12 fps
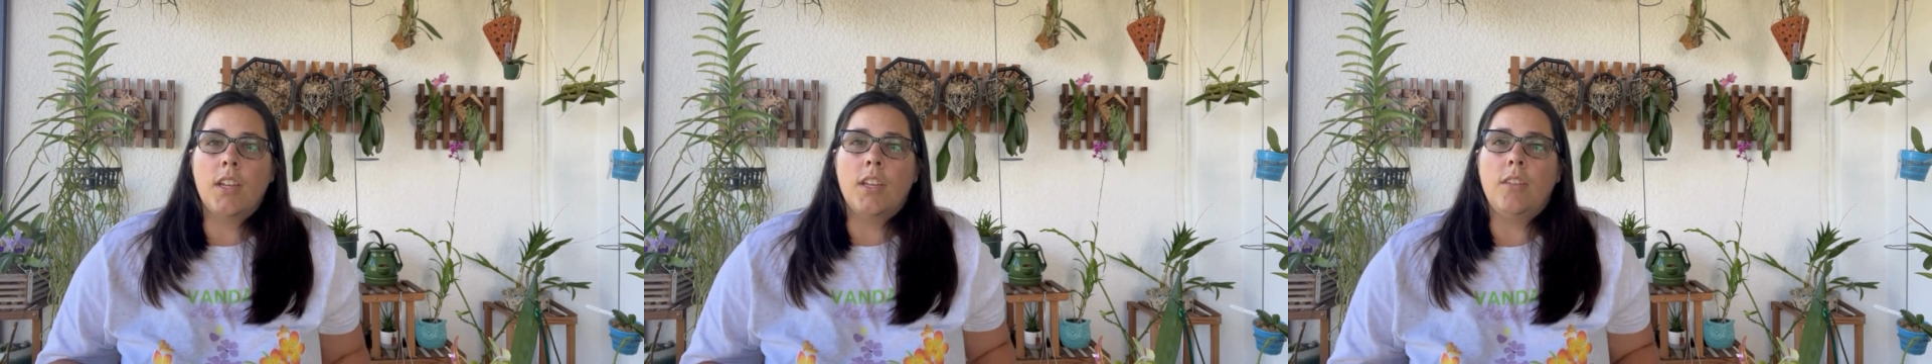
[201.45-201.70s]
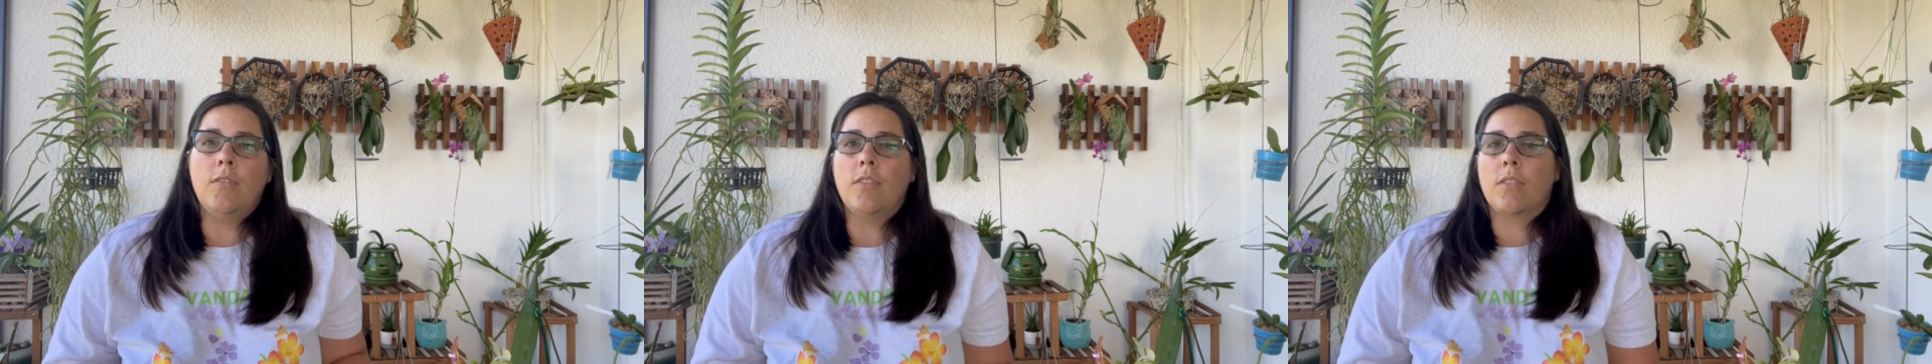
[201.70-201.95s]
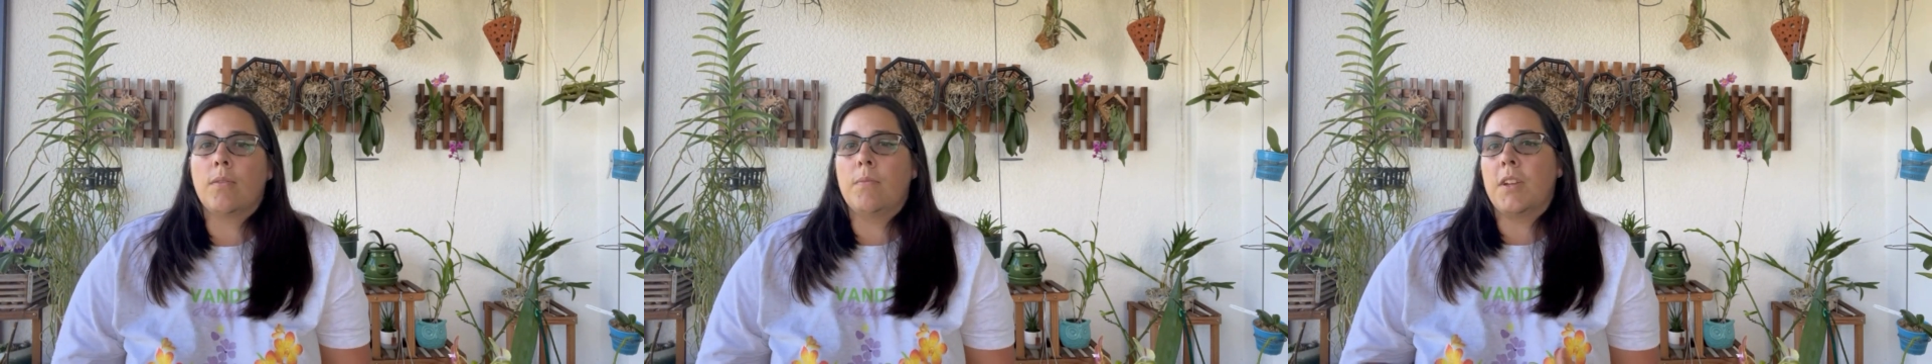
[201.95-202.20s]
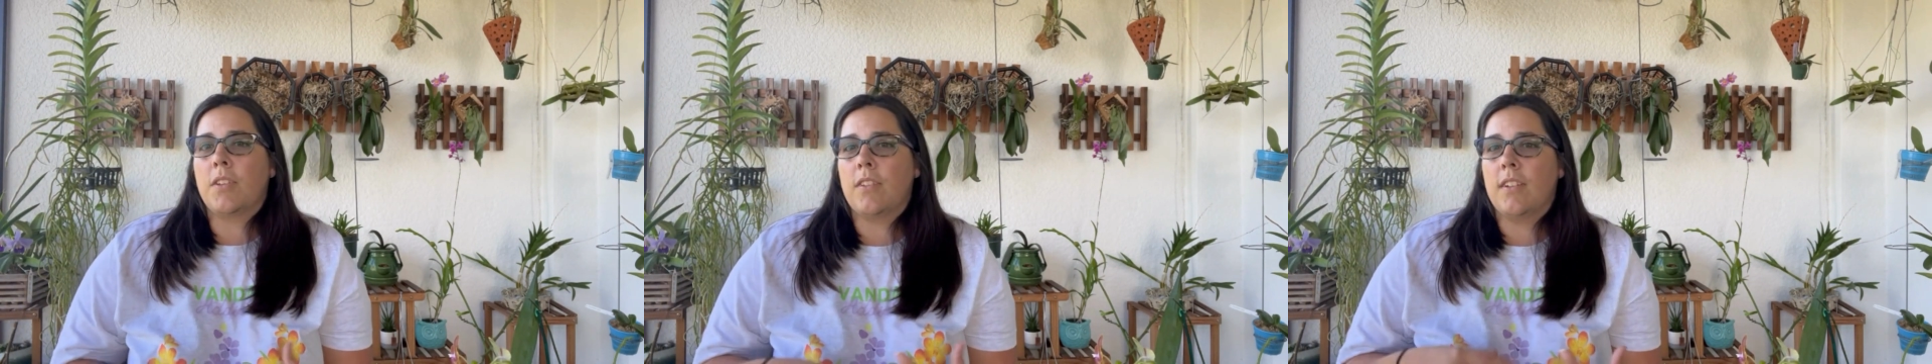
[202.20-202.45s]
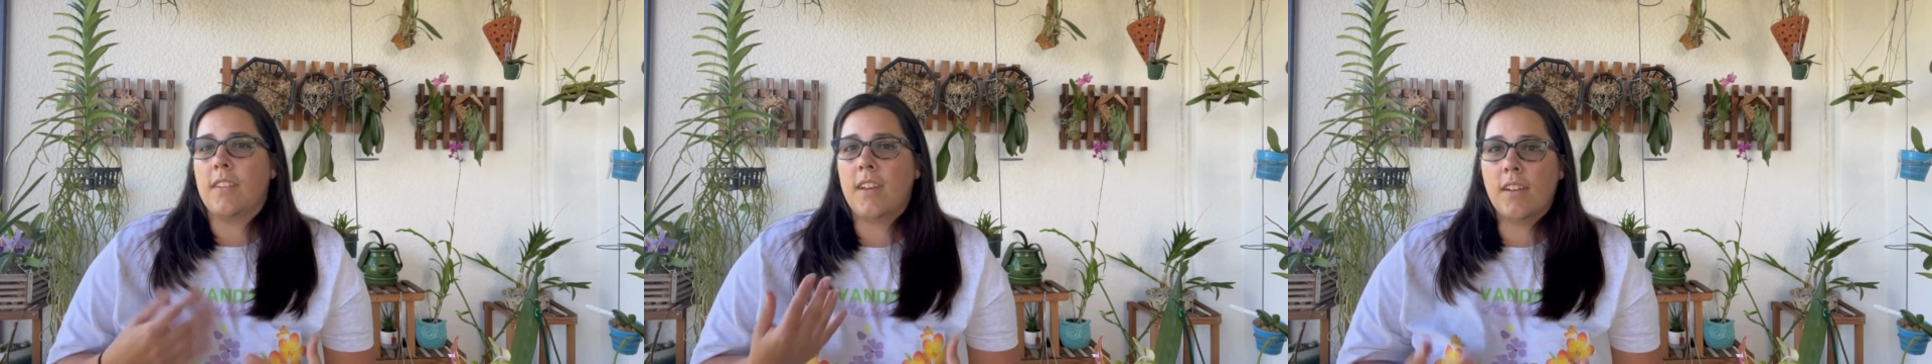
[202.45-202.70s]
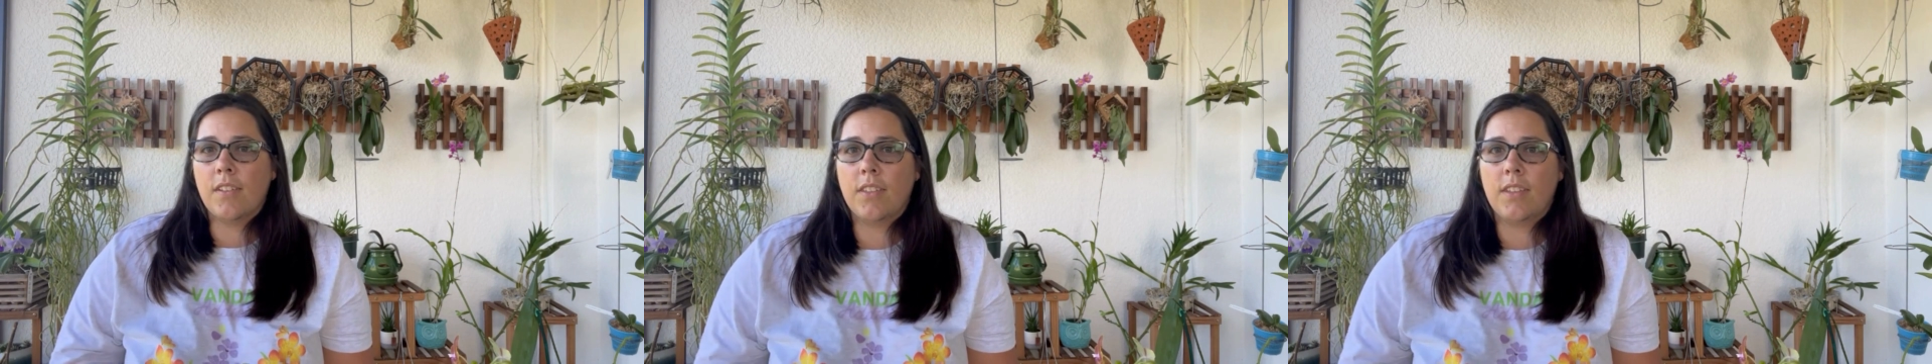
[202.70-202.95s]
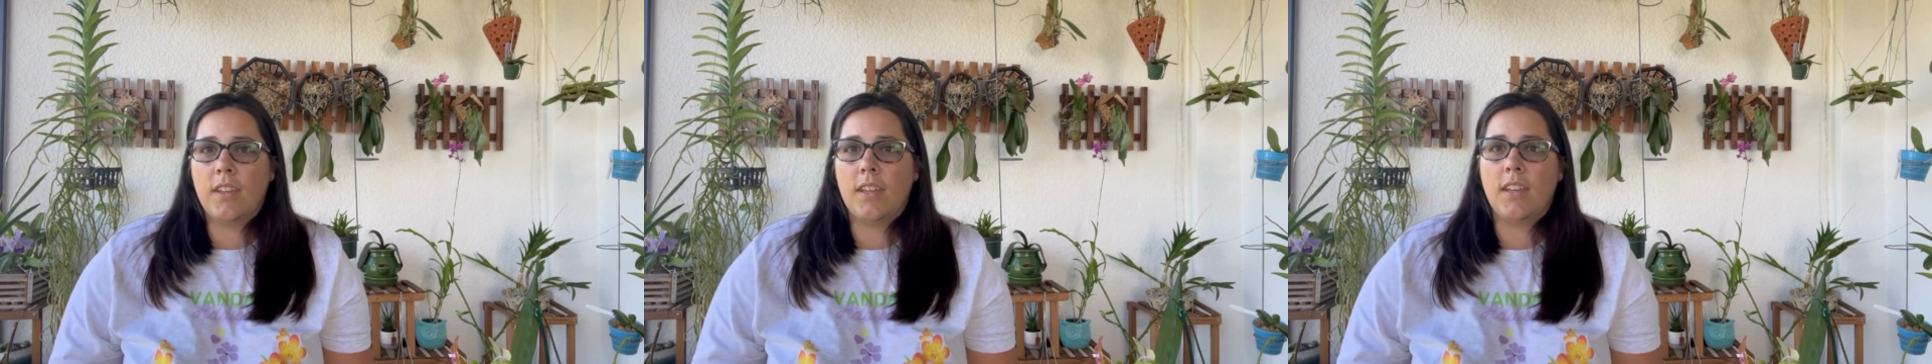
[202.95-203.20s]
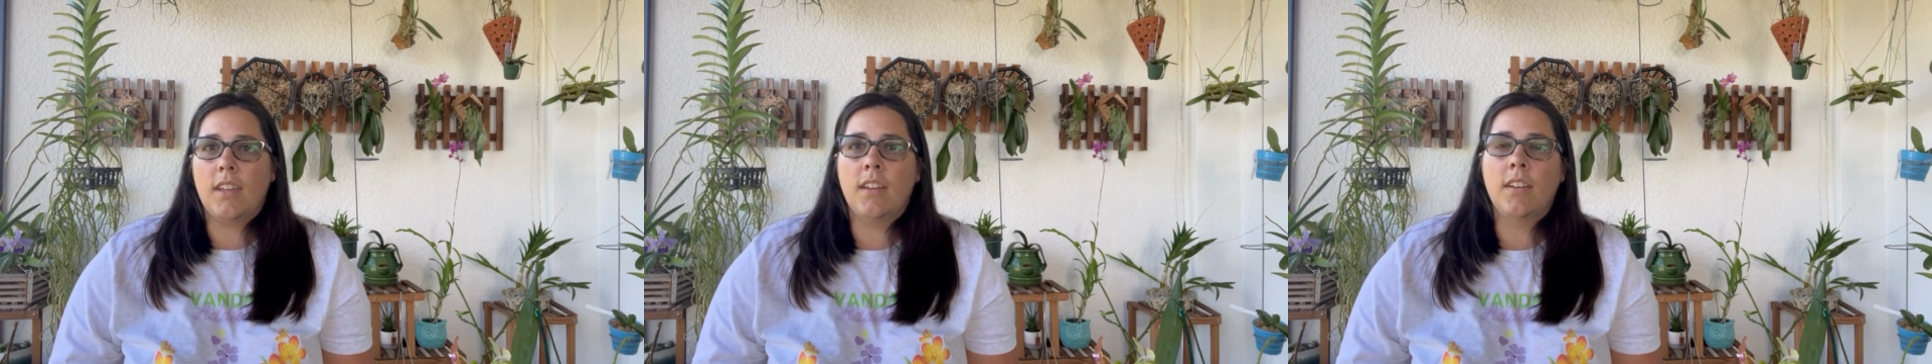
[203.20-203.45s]
you just want to make sure it's
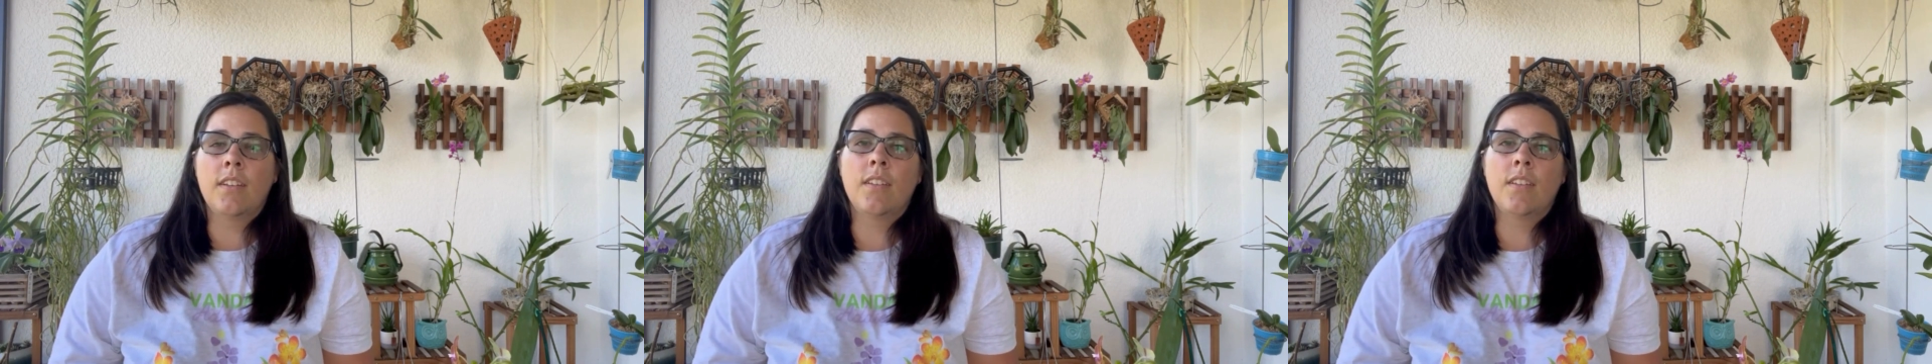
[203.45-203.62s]
healthy,